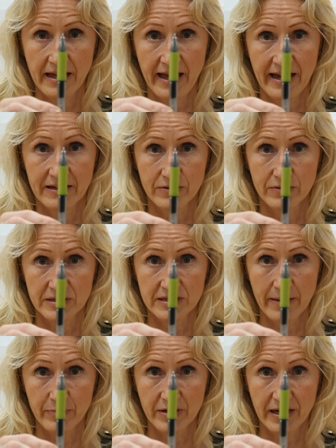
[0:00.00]
and to
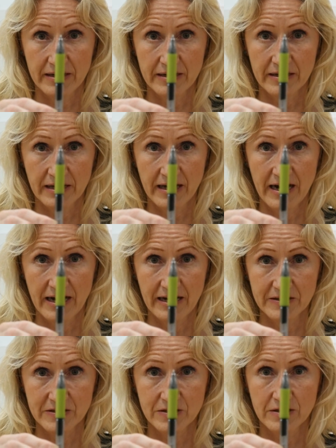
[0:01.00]
separate the
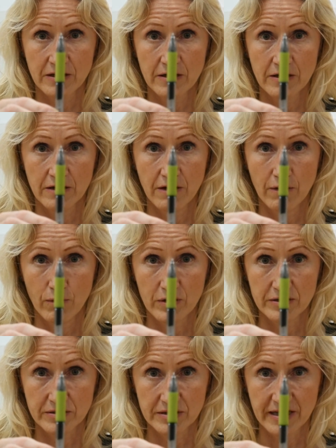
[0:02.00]
eyes
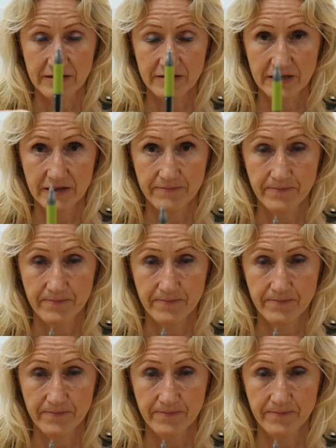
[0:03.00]
voluntarily.